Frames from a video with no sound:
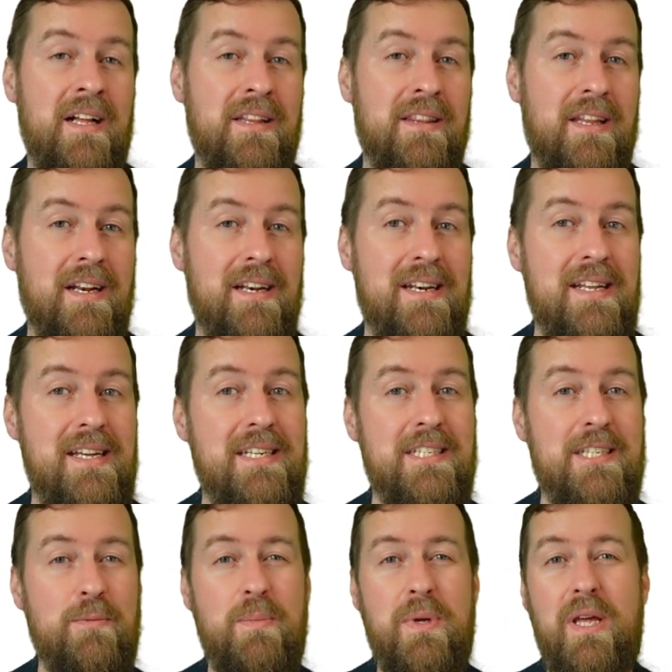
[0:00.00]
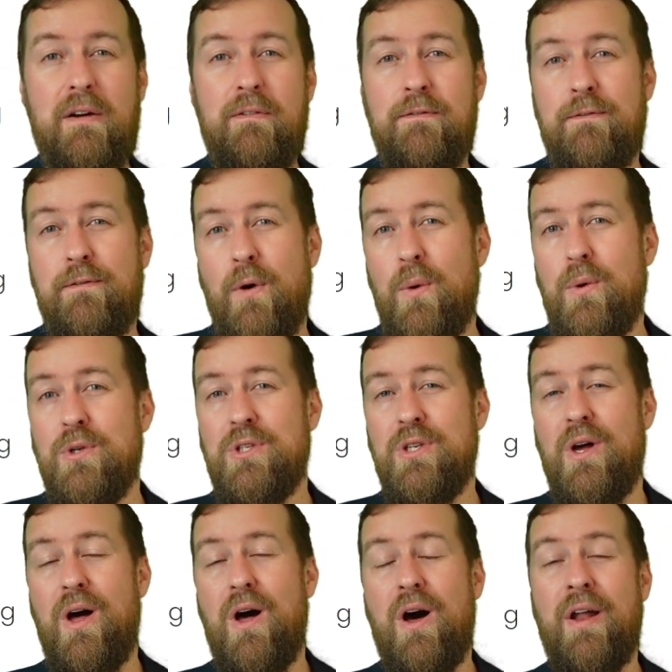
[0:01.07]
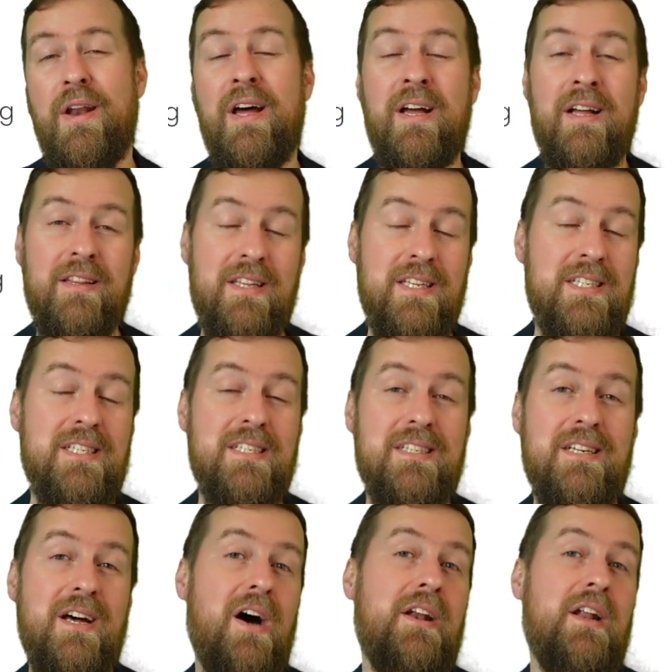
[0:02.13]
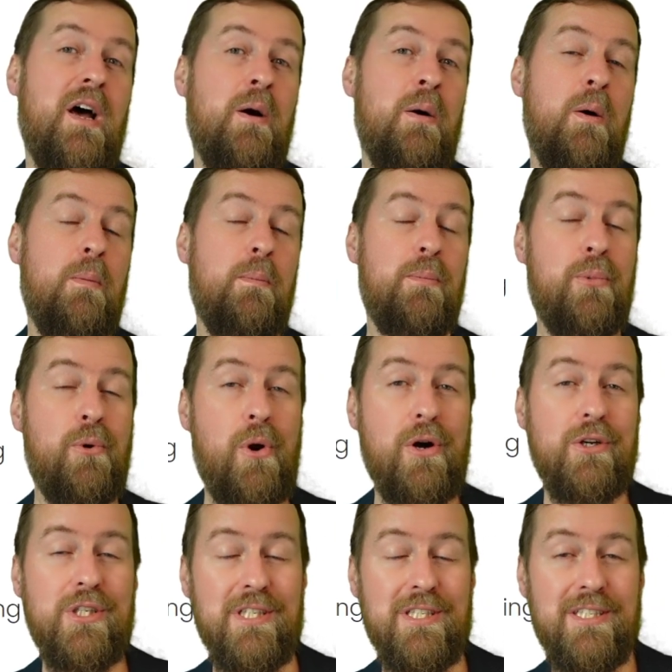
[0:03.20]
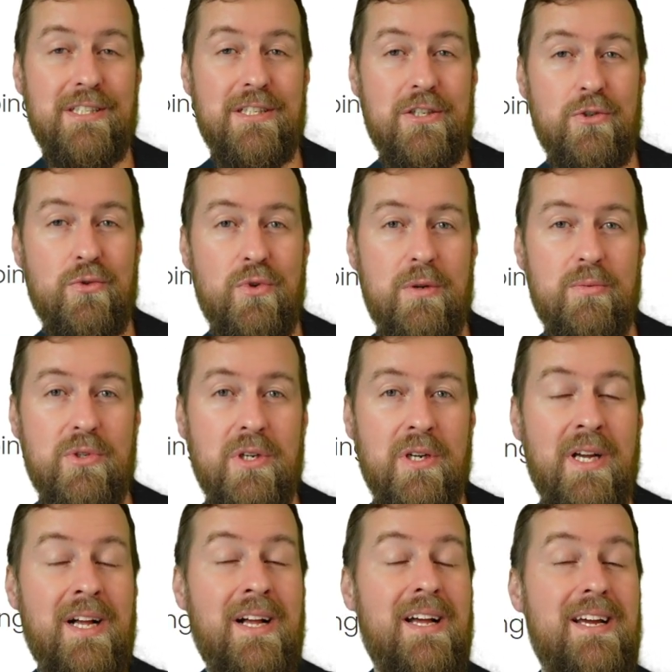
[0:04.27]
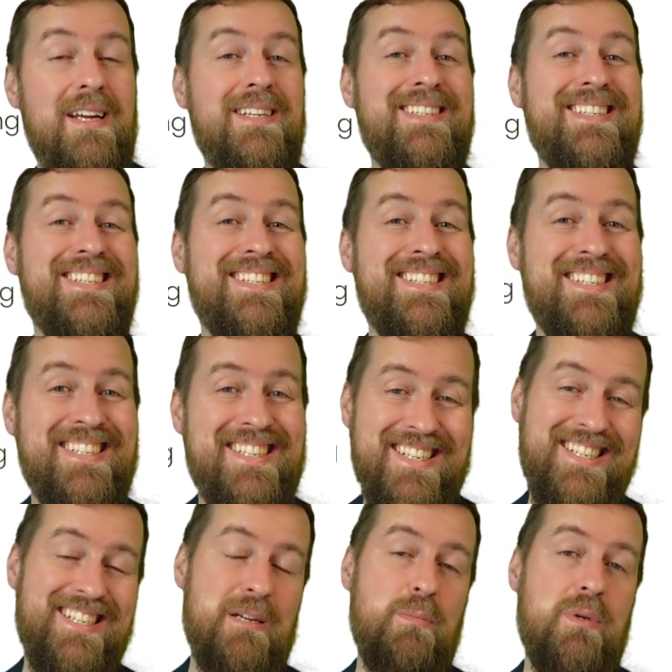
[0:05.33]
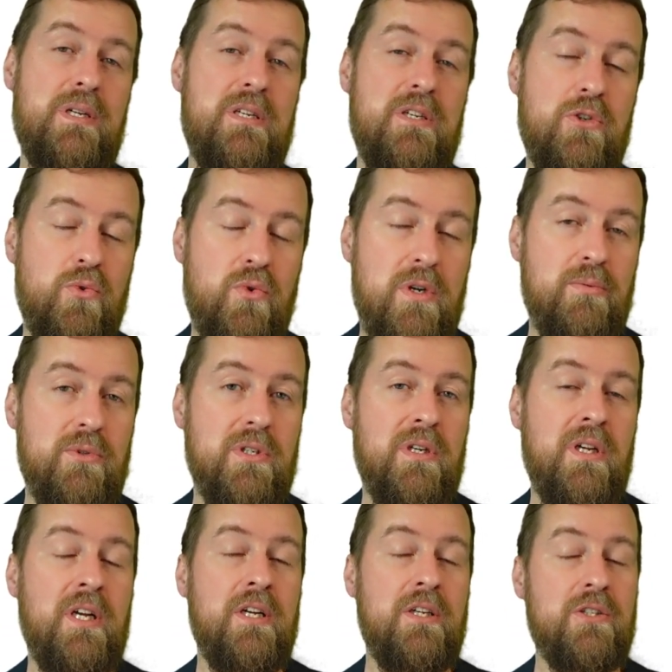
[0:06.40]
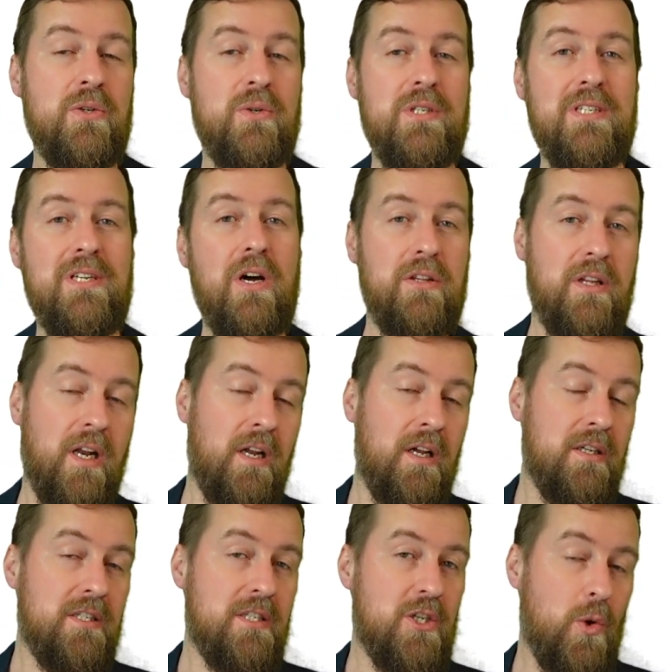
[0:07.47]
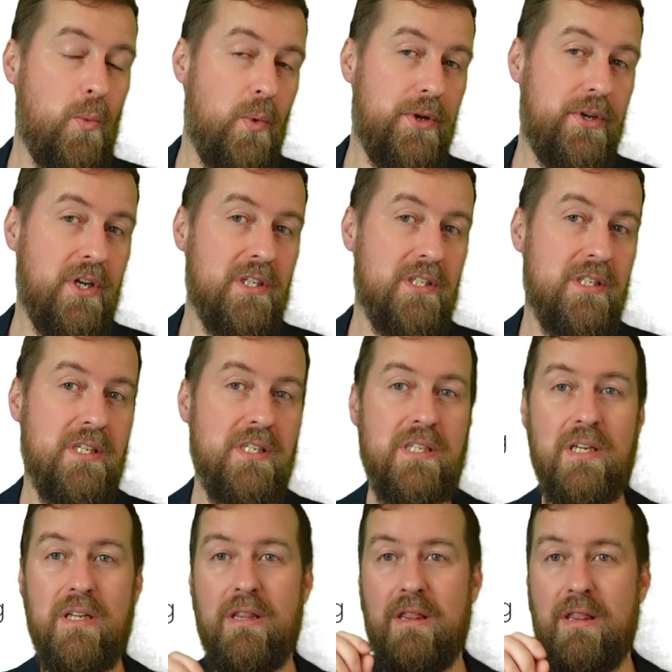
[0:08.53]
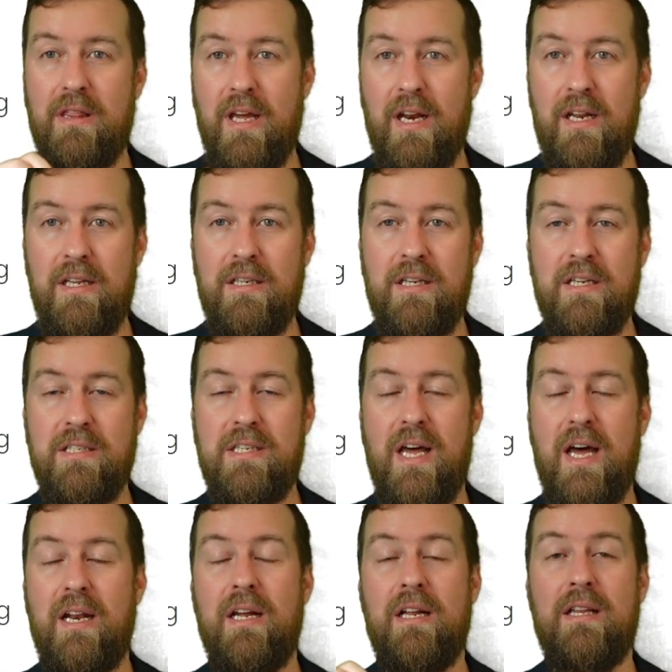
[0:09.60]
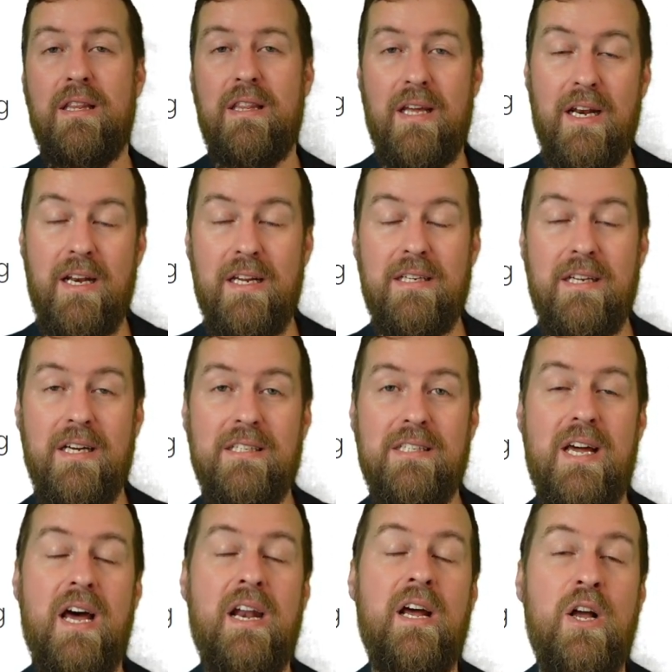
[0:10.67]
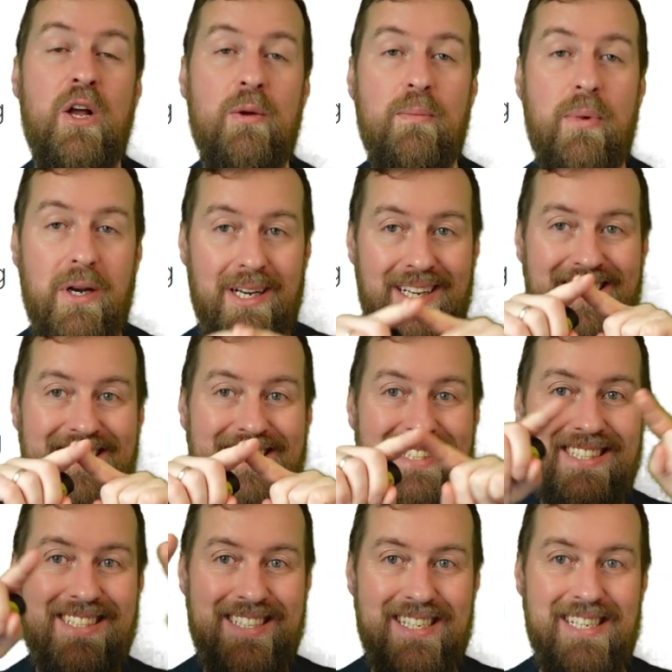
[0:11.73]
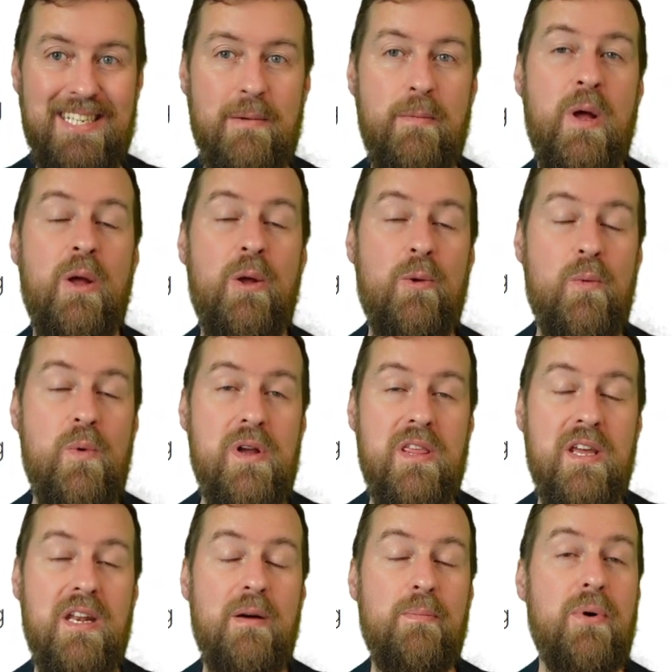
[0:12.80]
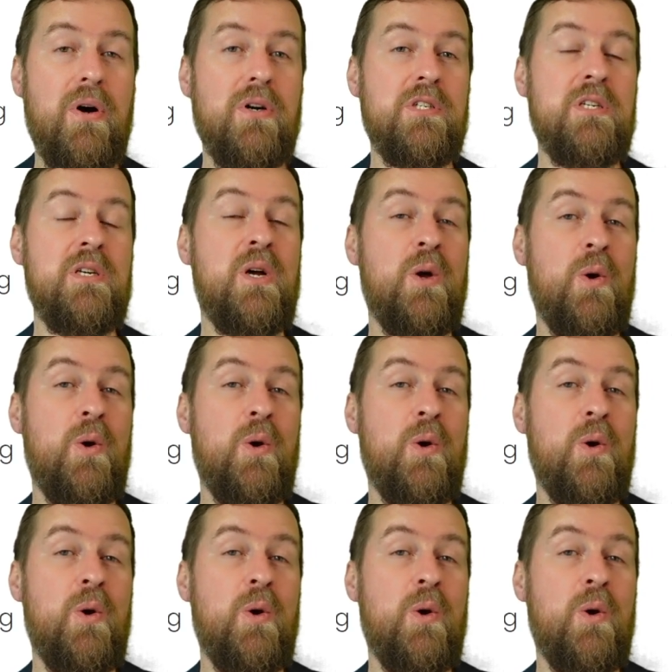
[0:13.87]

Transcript: there needs to be a focus on this is not a process description, it's a system description. So it's not that someone does this, then he does that, then he does that, but it is a system within a box